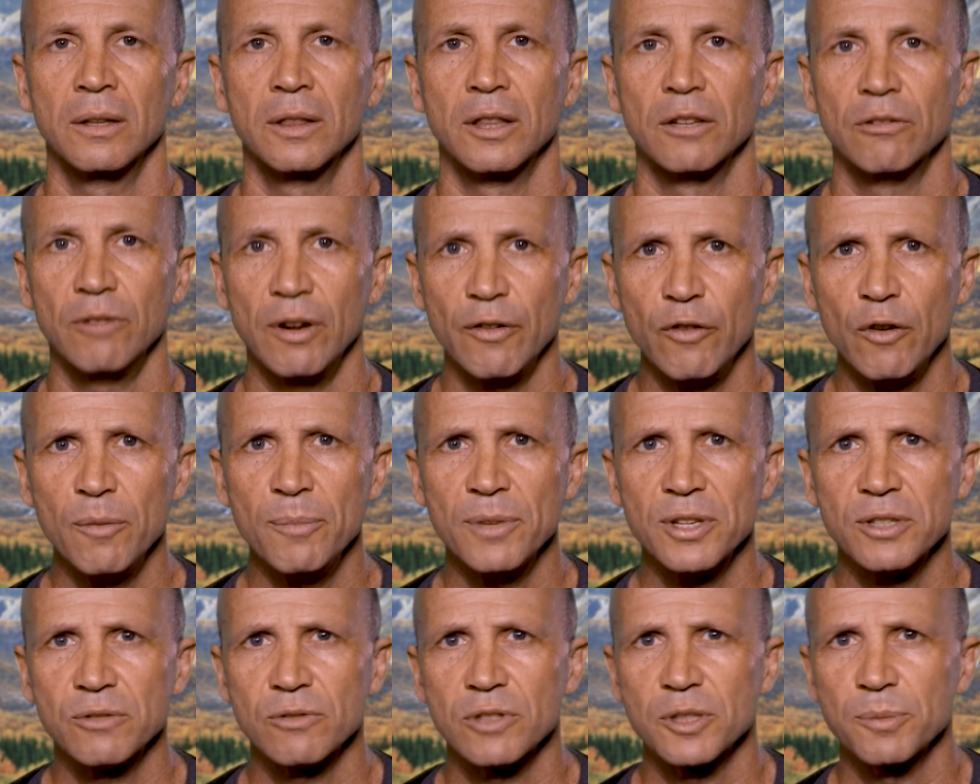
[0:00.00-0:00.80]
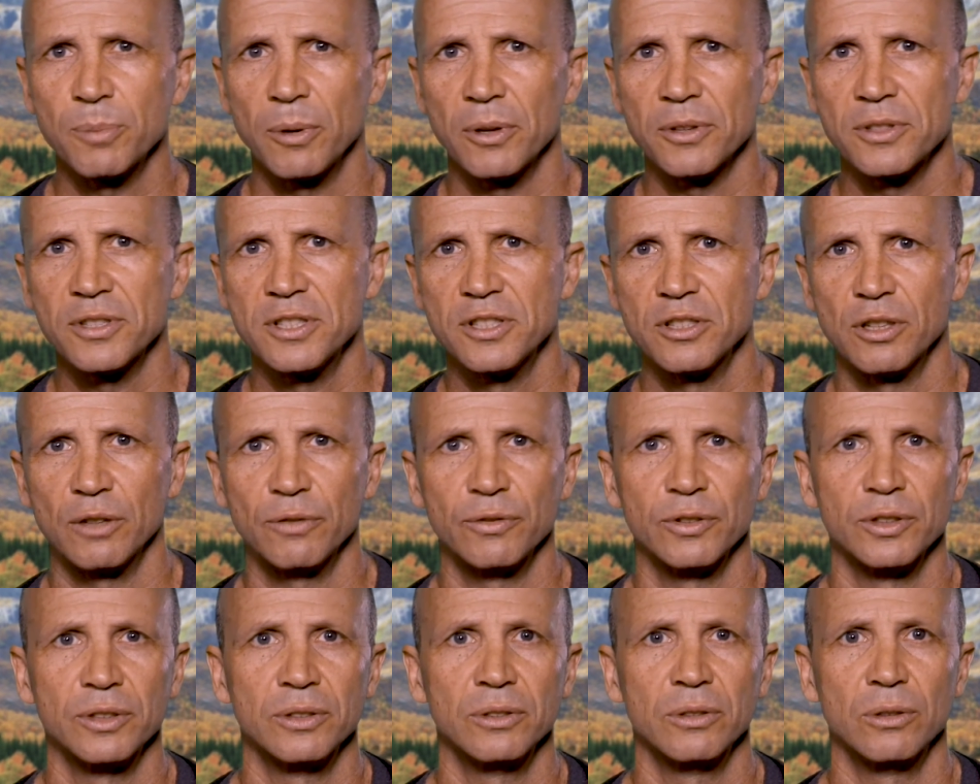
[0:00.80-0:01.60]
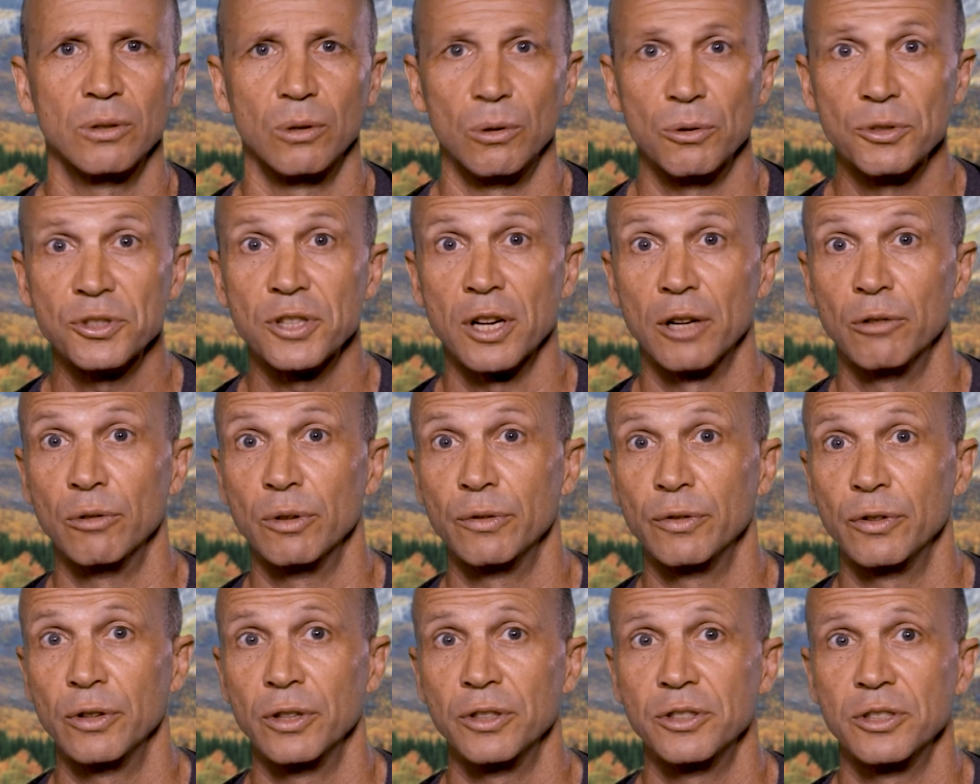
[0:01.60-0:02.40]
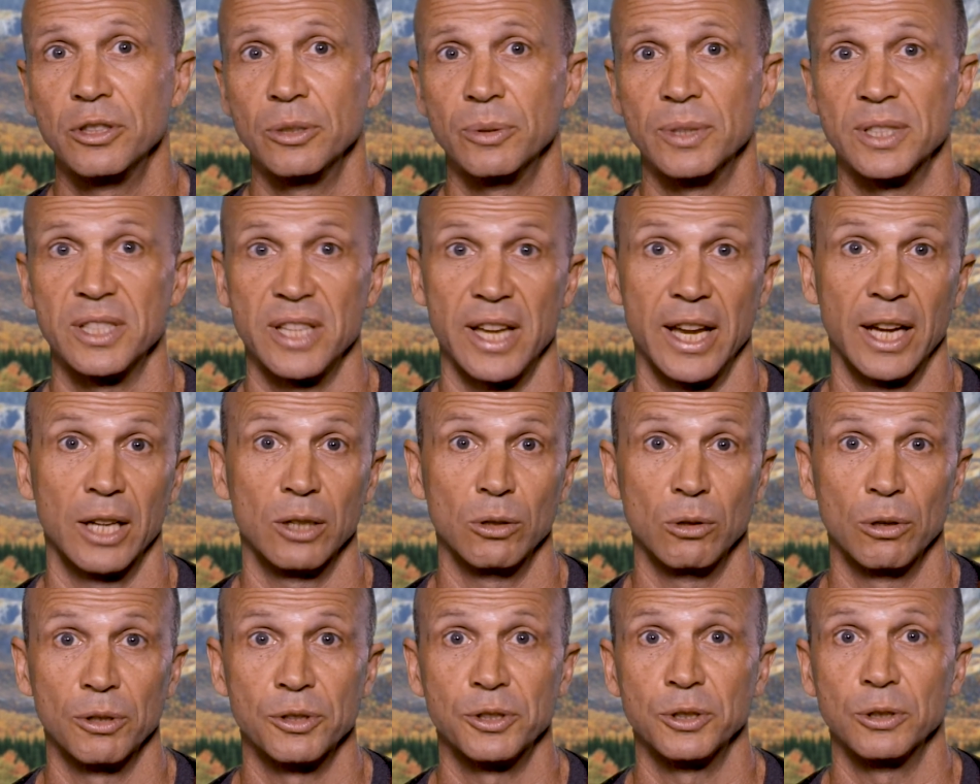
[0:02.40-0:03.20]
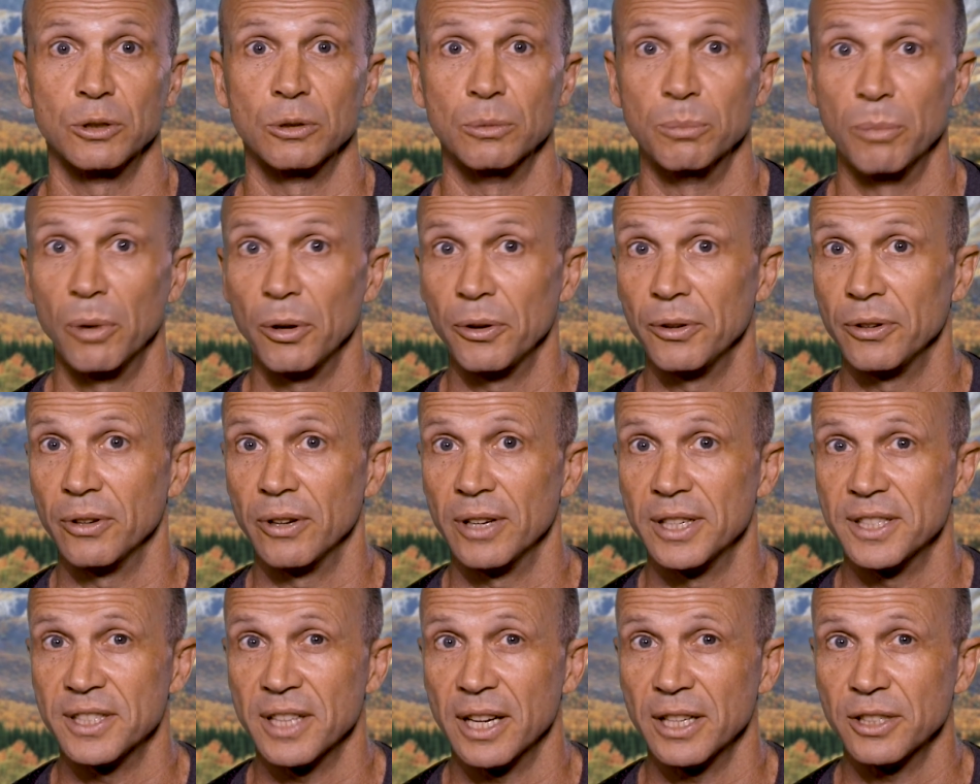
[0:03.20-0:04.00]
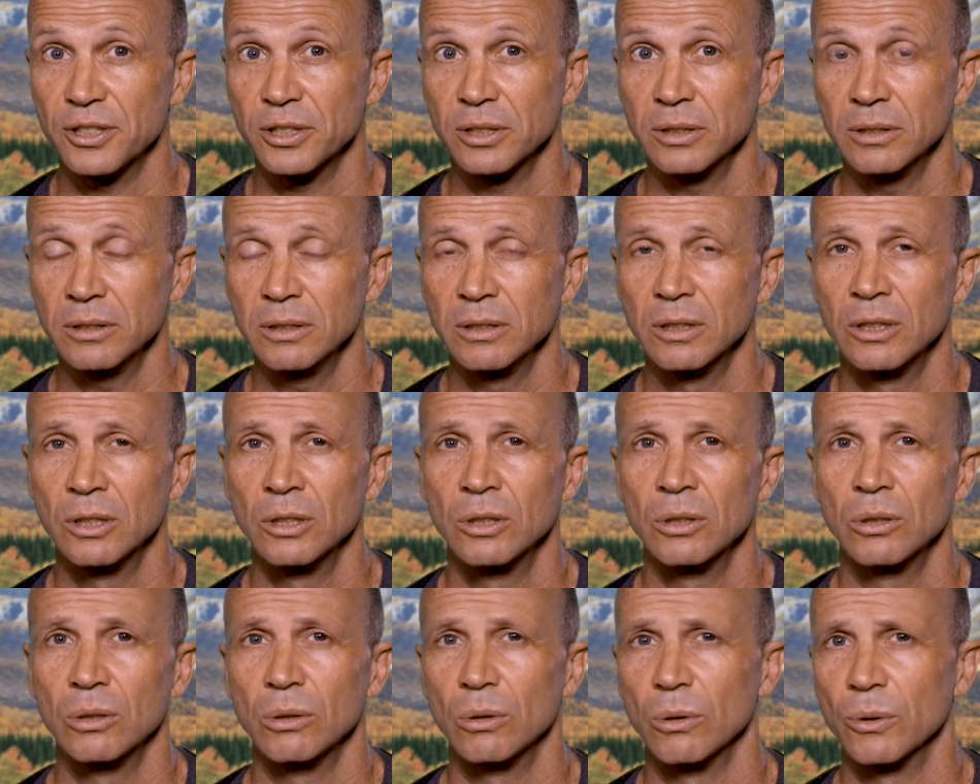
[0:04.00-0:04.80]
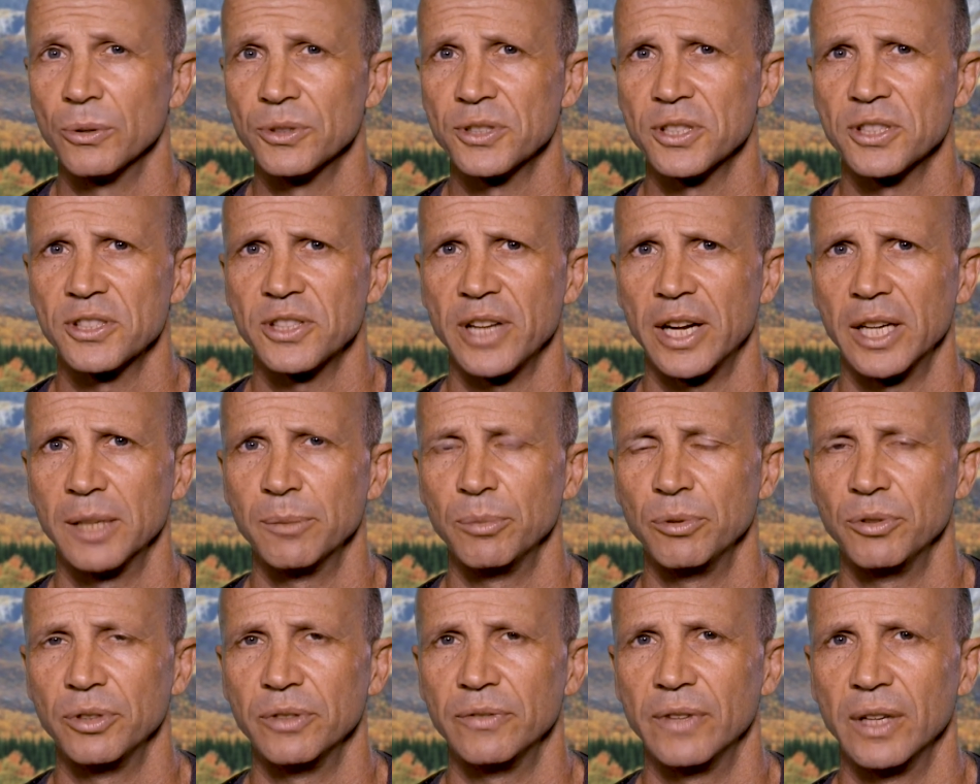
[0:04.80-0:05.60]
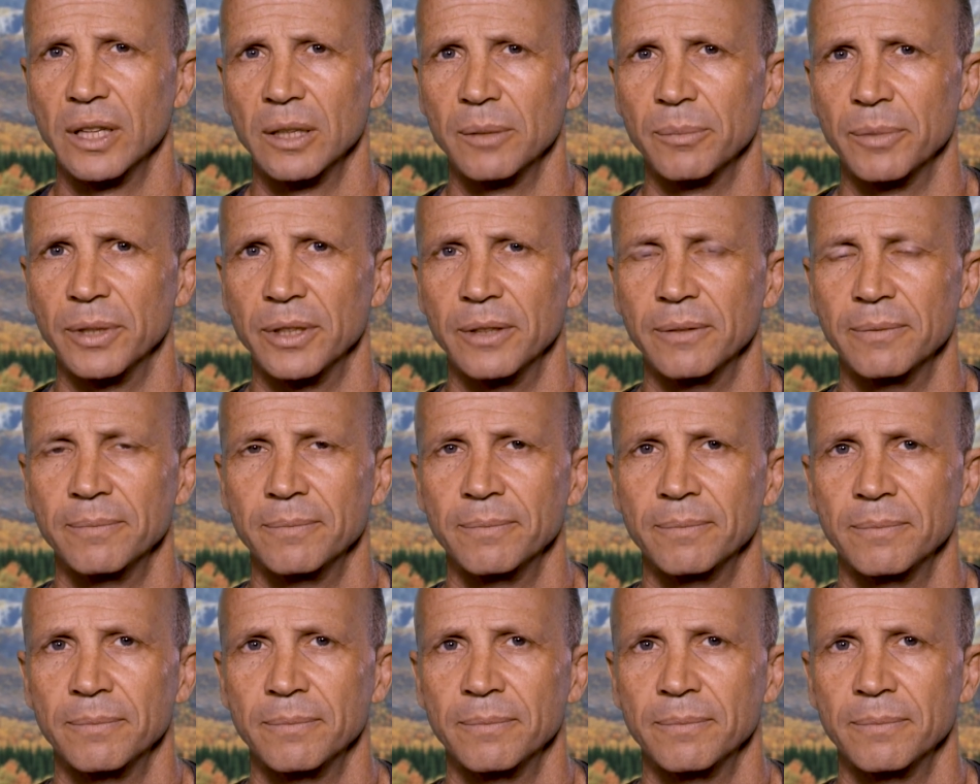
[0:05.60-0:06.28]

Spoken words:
The reformist response is often also referred to as ecological modernisation or sustainable development.